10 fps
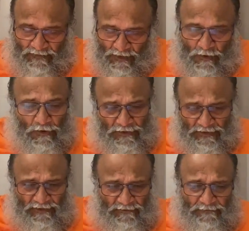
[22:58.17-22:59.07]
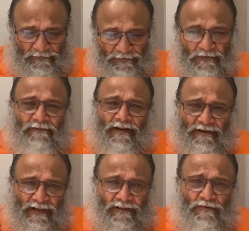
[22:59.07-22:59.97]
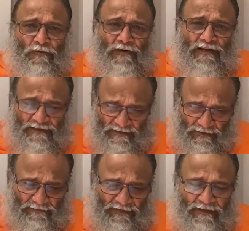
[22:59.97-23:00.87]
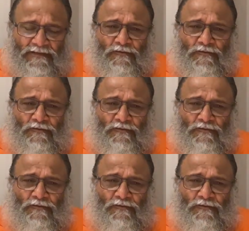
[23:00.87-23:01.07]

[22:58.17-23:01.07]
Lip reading: Or why take the whole text, even this